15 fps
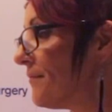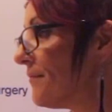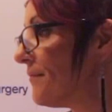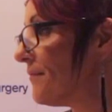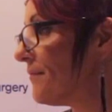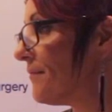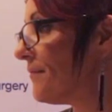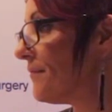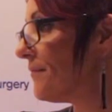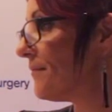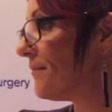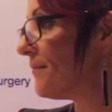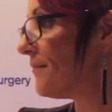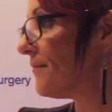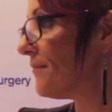
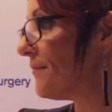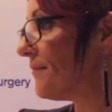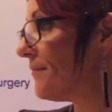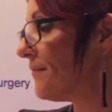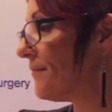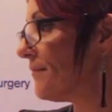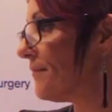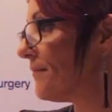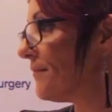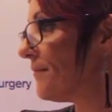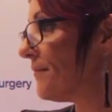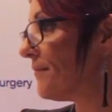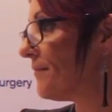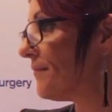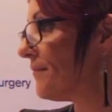
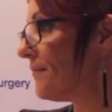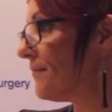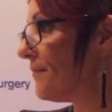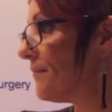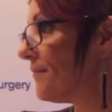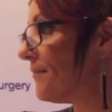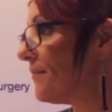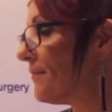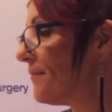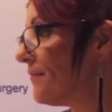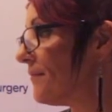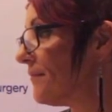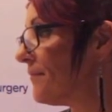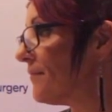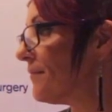
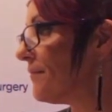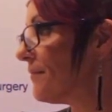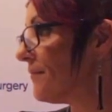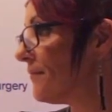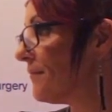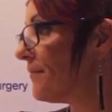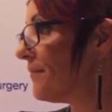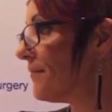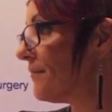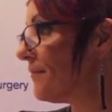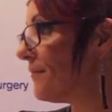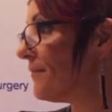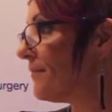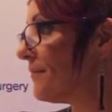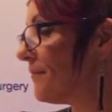
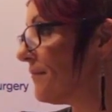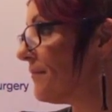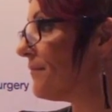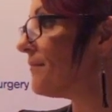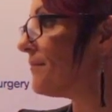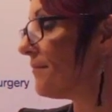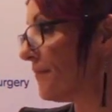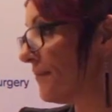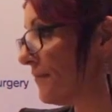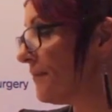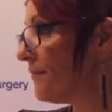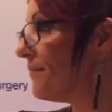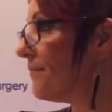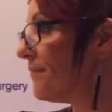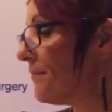
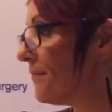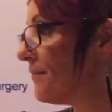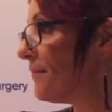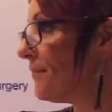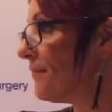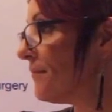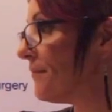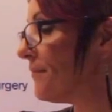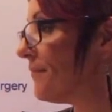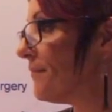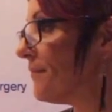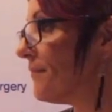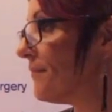(silent)